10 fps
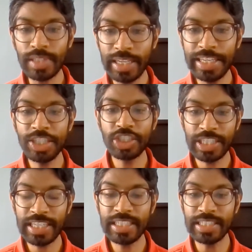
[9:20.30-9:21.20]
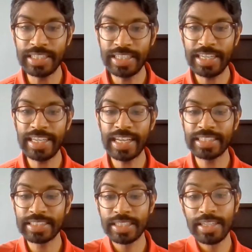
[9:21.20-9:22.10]
each season he
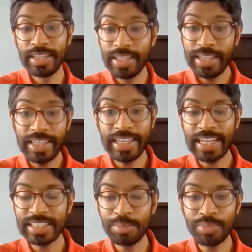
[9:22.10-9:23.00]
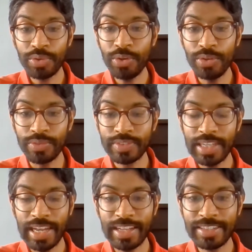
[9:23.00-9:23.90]
has improved,
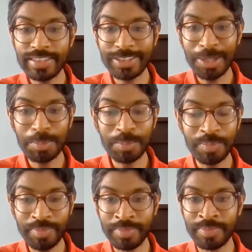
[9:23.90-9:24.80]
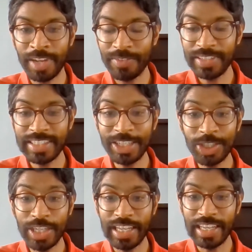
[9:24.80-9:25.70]
and I think
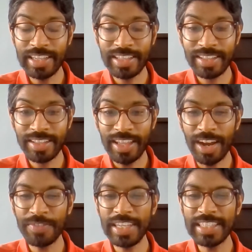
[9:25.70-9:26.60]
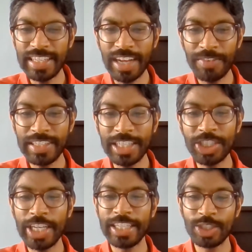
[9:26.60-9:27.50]
this year, I think
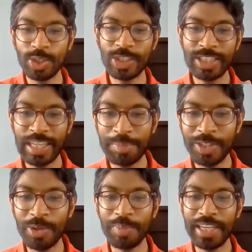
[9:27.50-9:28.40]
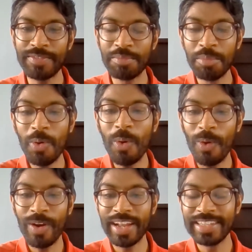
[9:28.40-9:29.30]
this year he's just stepped it up even
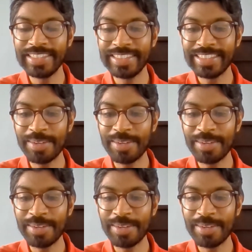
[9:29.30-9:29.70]
more, and